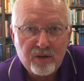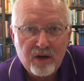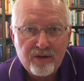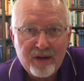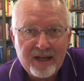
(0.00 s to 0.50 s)

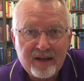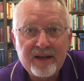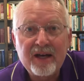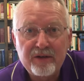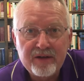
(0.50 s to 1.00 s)
are threatening
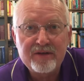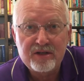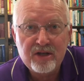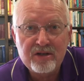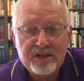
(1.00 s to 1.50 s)
the health of the
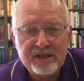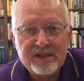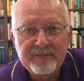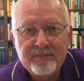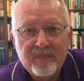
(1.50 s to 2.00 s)
churches,